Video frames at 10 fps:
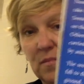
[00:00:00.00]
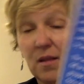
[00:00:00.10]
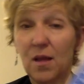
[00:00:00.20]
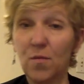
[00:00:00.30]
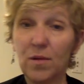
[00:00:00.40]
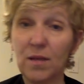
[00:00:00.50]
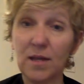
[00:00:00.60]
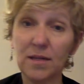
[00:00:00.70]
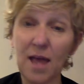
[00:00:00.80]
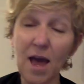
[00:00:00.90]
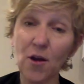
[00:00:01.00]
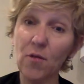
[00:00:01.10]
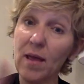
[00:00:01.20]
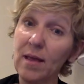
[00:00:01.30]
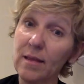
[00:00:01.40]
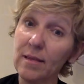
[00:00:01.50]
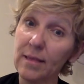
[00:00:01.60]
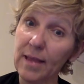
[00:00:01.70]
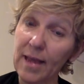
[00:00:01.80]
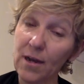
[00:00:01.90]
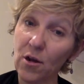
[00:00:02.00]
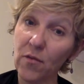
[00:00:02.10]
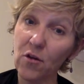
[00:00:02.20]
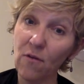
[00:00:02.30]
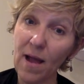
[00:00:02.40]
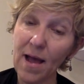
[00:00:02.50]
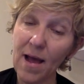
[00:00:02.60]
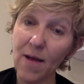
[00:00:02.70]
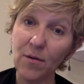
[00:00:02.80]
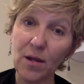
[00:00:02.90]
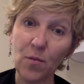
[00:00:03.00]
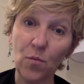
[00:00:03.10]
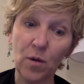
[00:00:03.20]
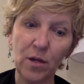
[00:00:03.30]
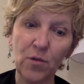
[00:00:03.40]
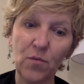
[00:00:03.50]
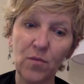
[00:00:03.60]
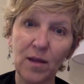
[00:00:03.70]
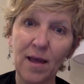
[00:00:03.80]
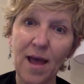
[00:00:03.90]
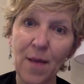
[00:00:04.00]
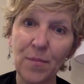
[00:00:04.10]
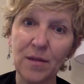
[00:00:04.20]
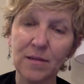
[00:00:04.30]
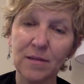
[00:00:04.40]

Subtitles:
And when they scatter, they land on the ground. And what do you think happens?